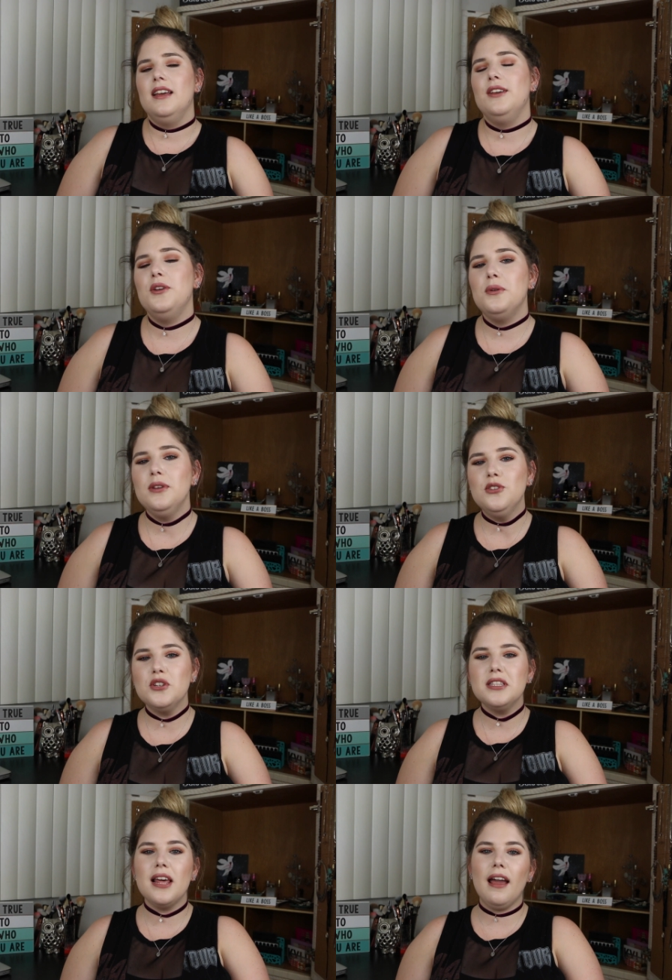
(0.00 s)
you know, he's
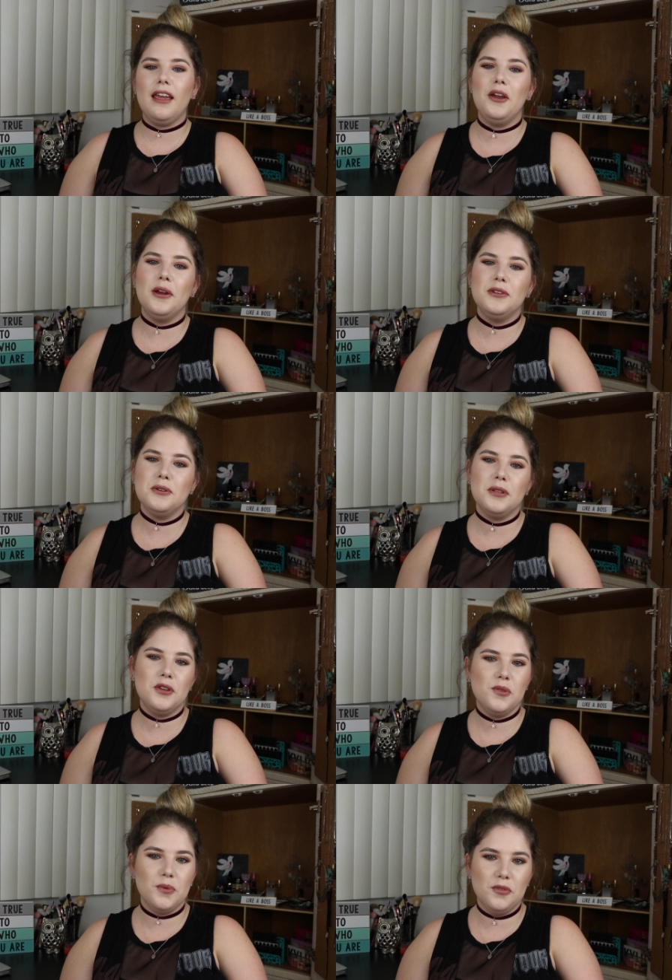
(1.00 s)
just that character that
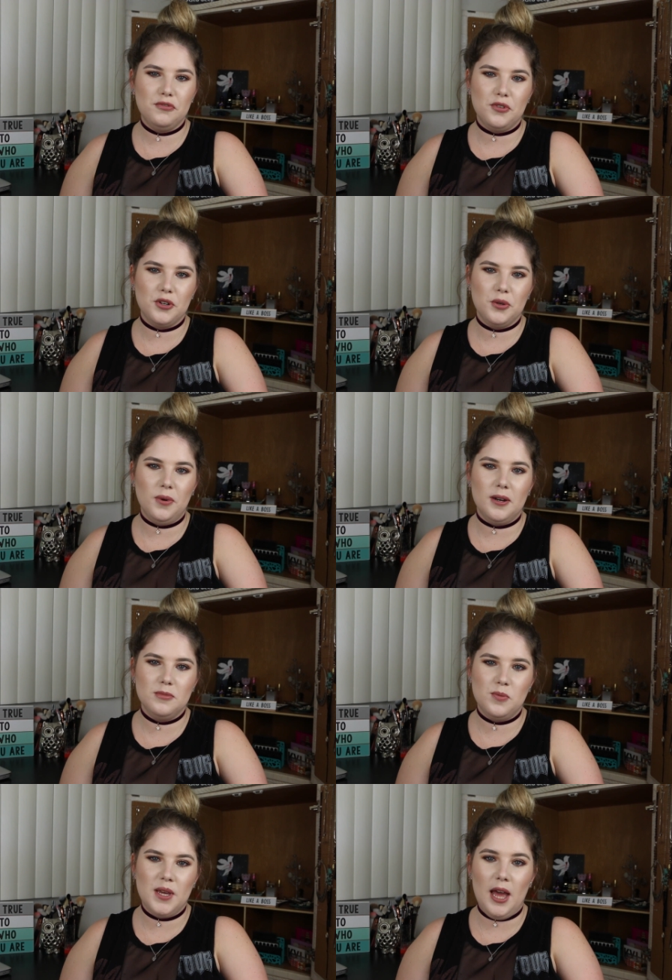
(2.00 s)
you root for. You want him
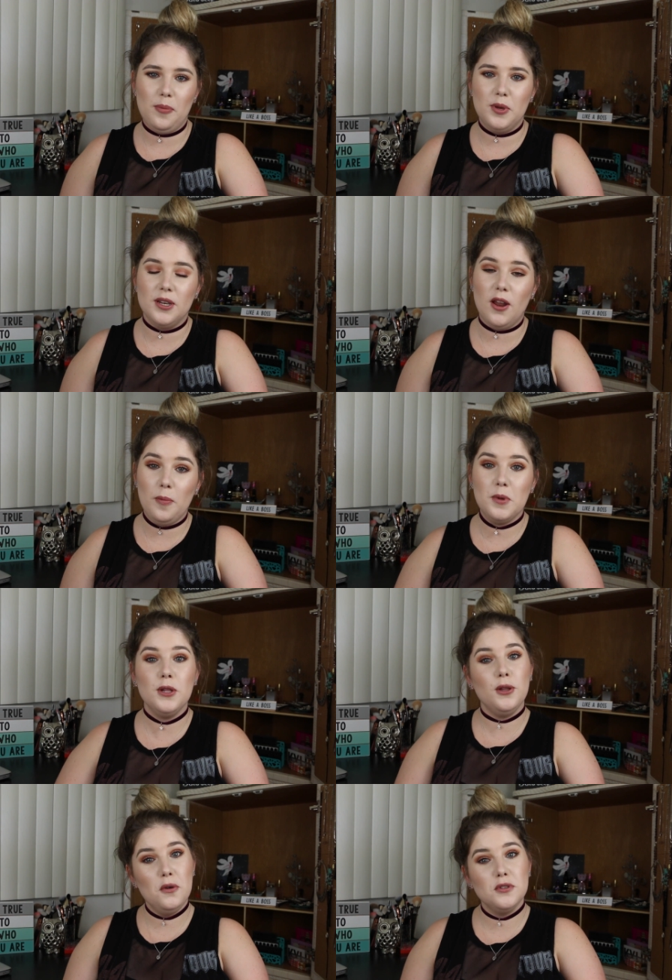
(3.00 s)
to be happy and not be
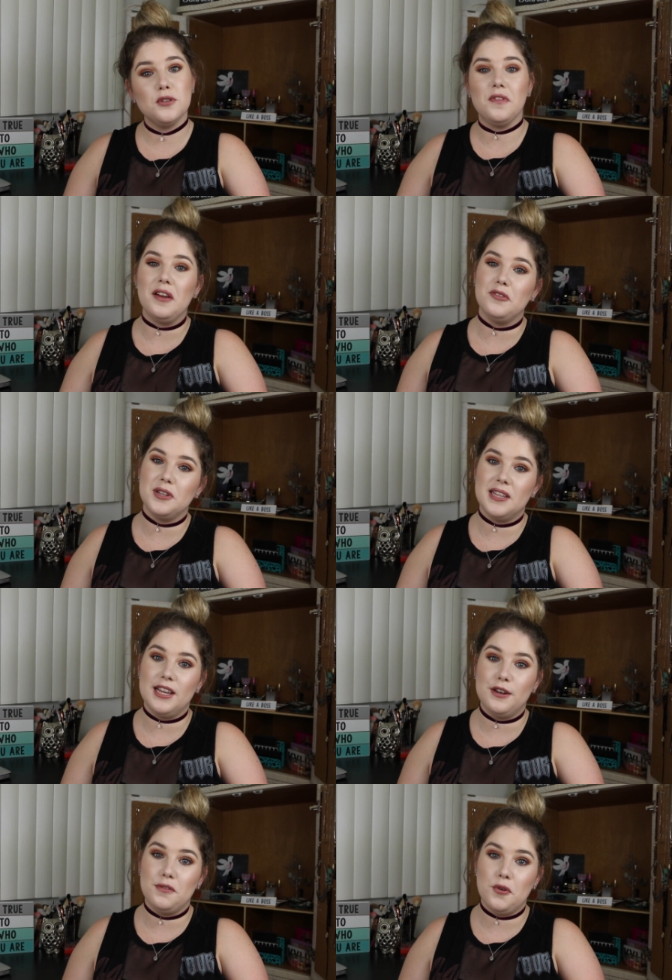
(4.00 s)
the lone survivor at the
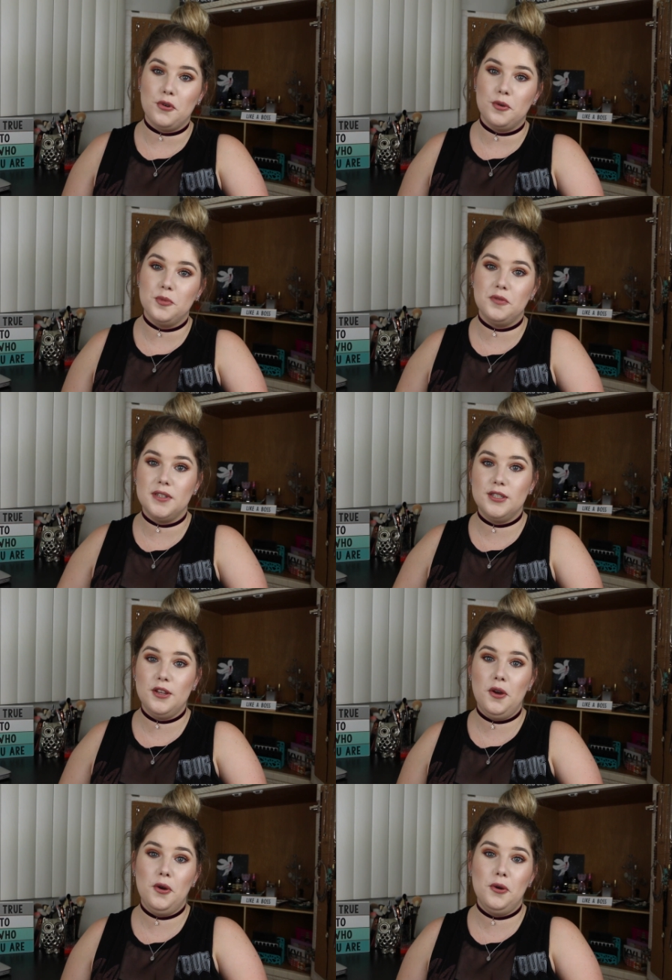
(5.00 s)
end of the horror movie.
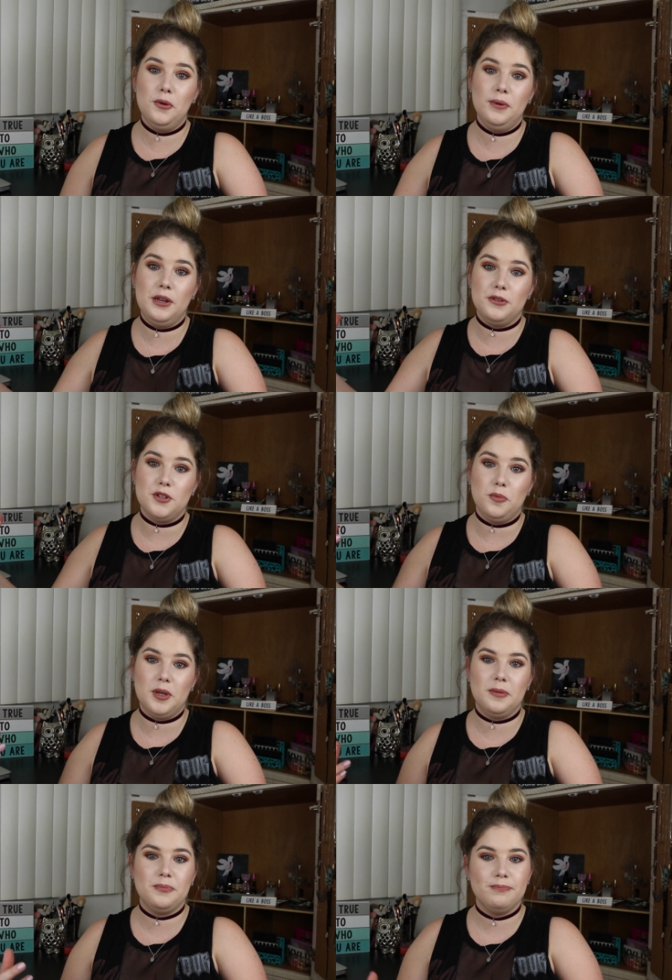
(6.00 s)
So here's
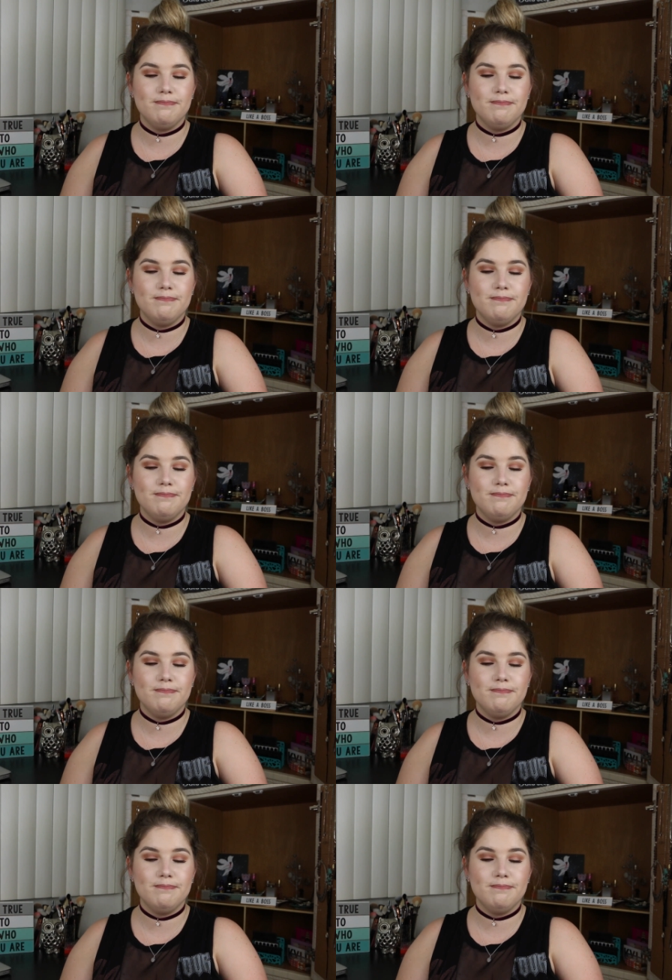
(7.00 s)
hoping.